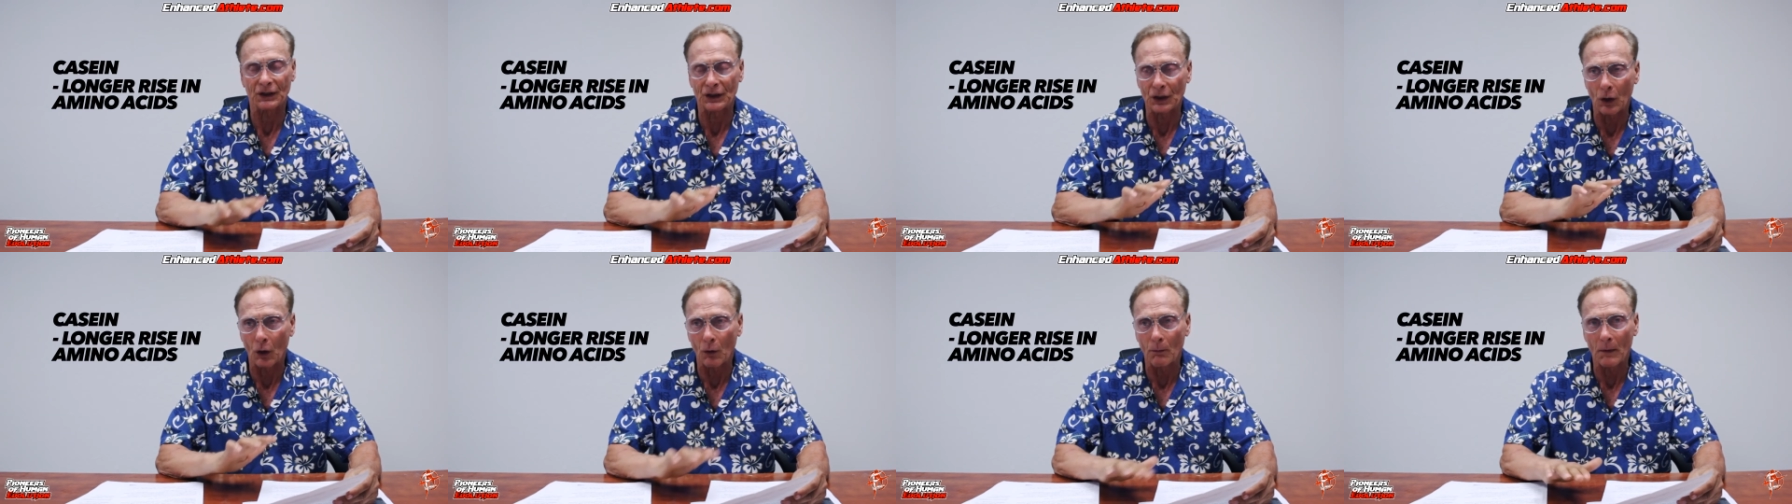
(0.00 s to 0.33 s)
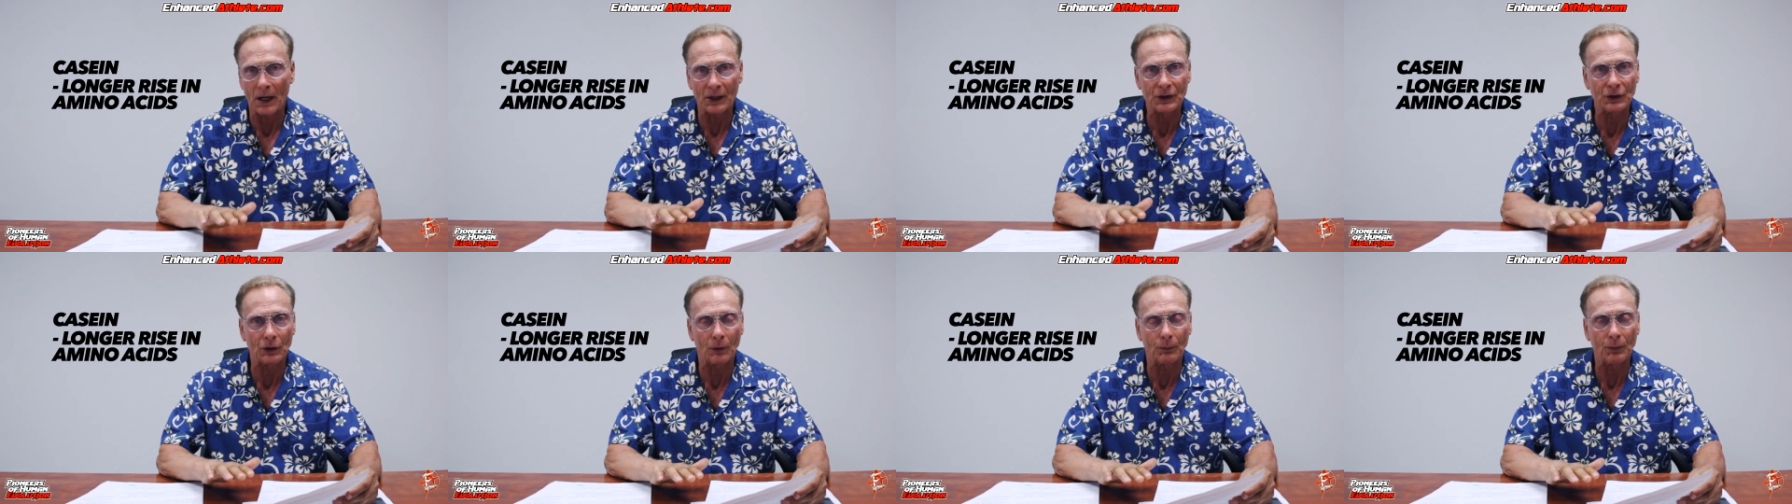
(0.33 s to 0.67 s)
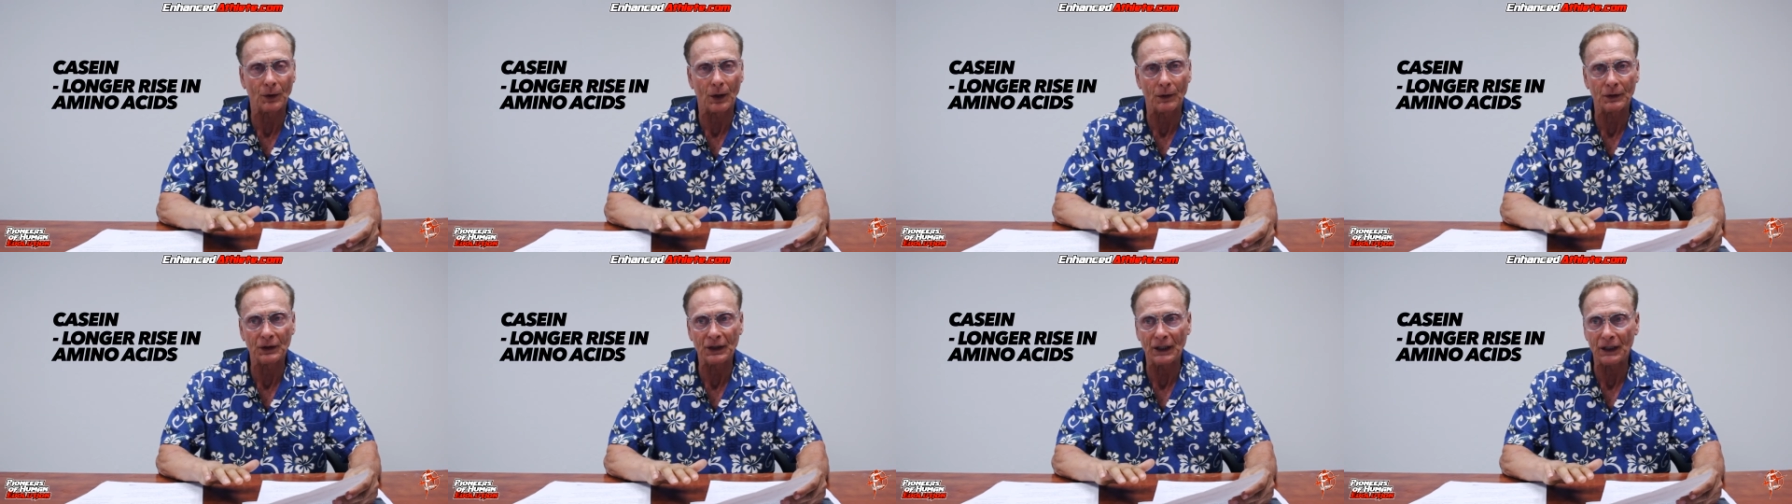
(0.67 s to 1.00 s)
No muscle
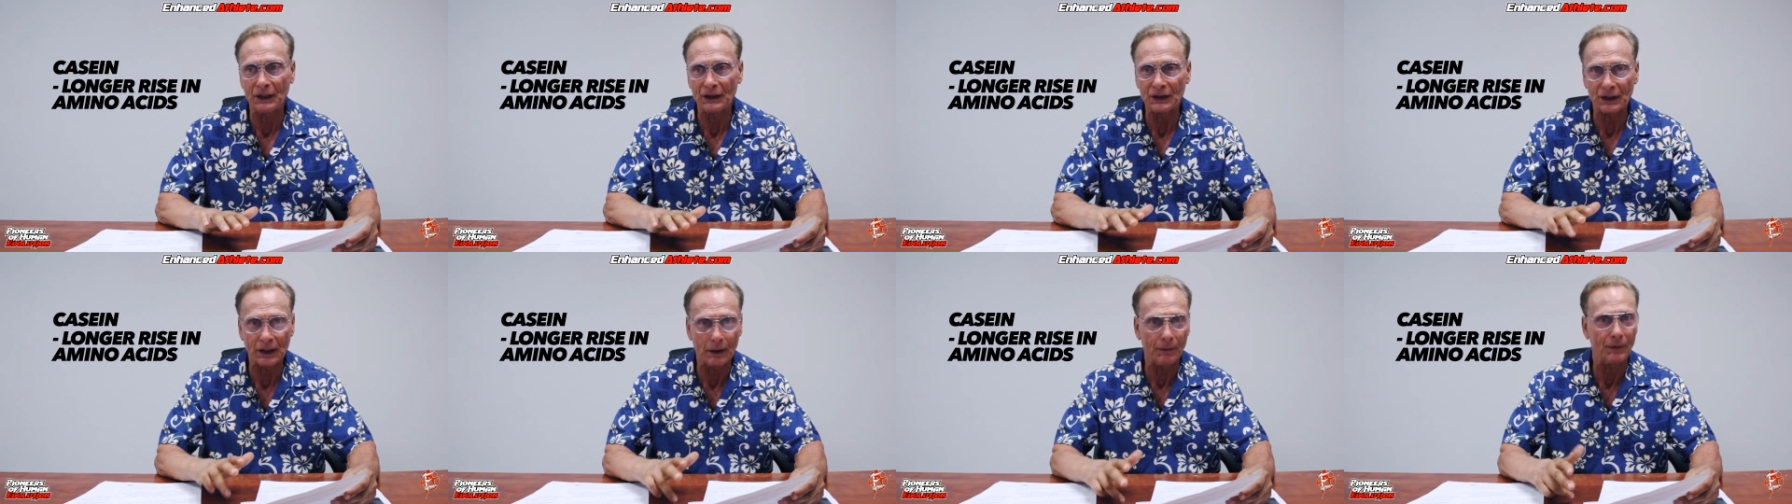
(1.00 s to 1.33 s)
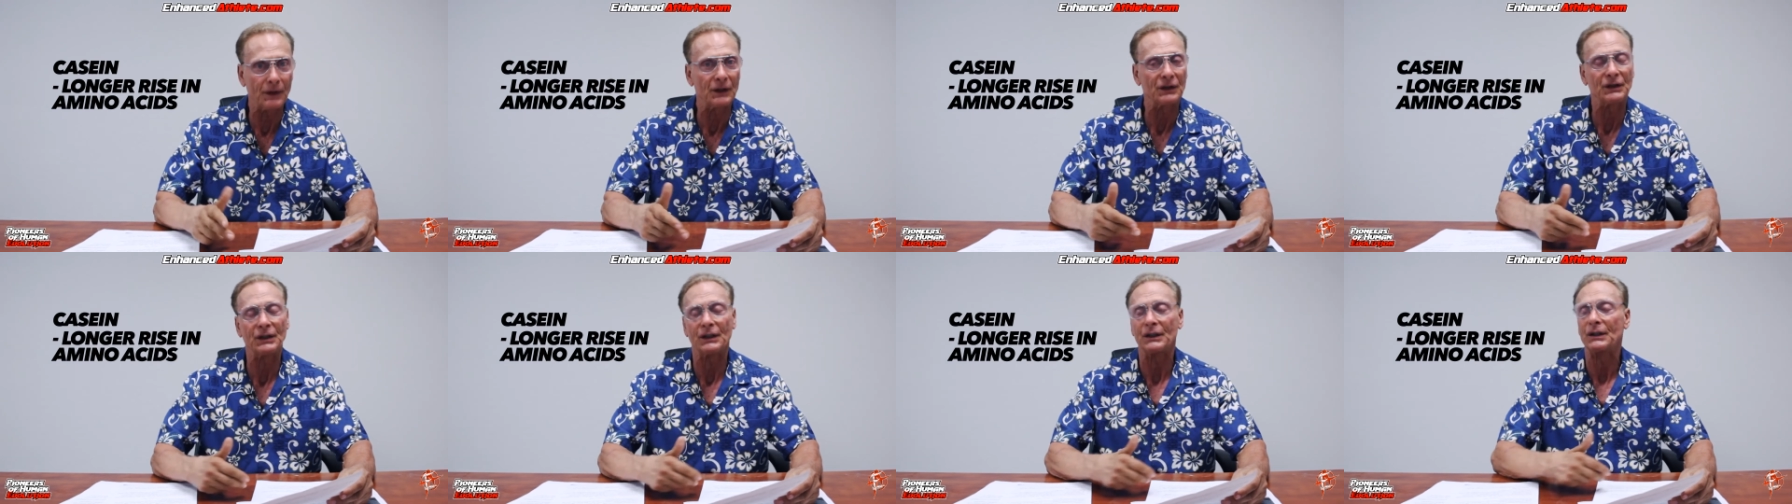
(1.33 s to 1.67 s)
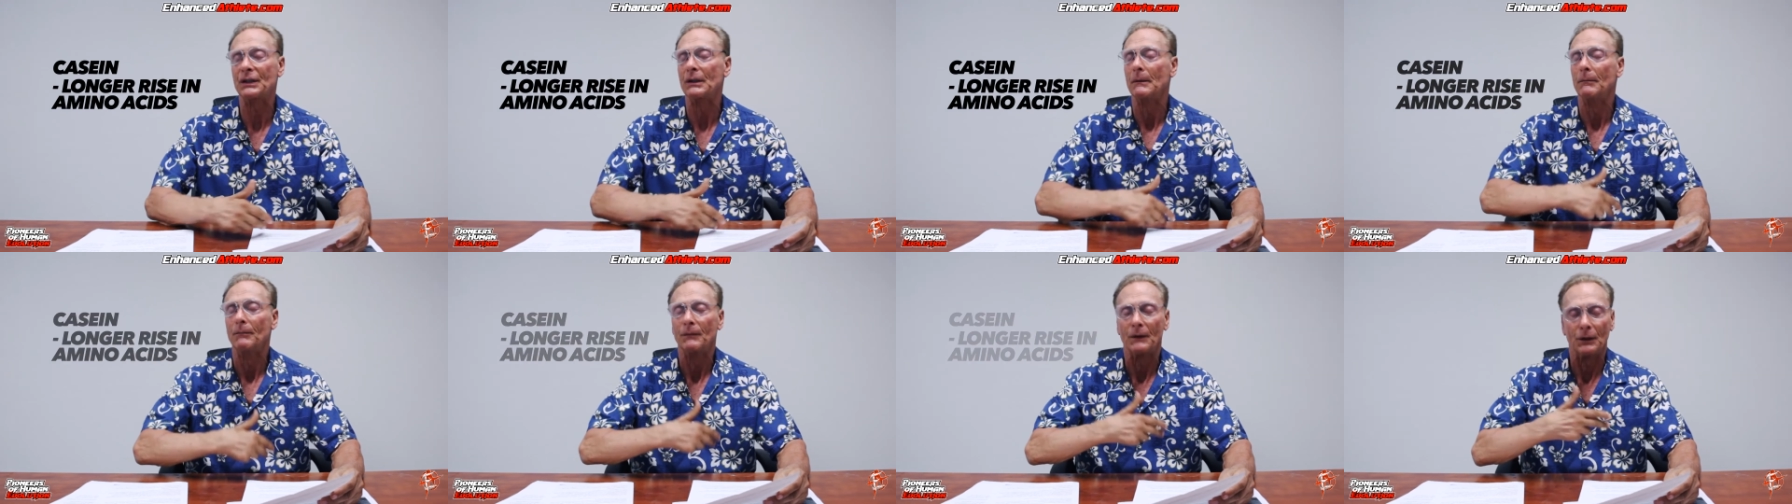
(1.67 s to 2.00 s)
protein synthesis,